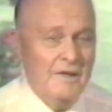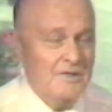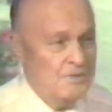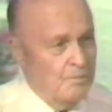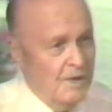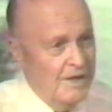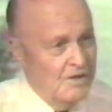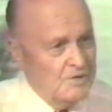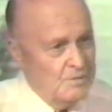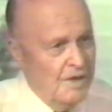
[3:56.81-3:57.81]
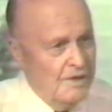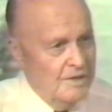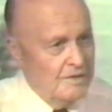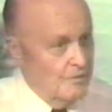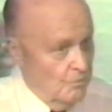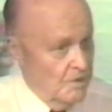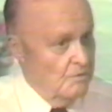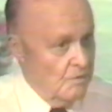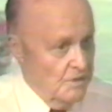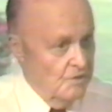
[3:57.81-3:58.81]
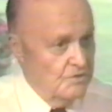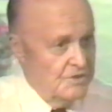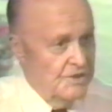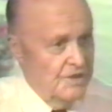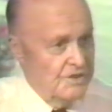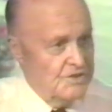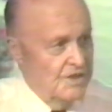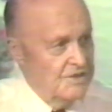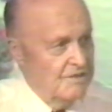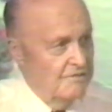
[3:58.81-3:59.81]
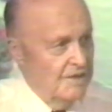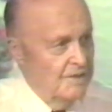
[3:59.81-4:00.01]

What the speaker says: So it got out of the company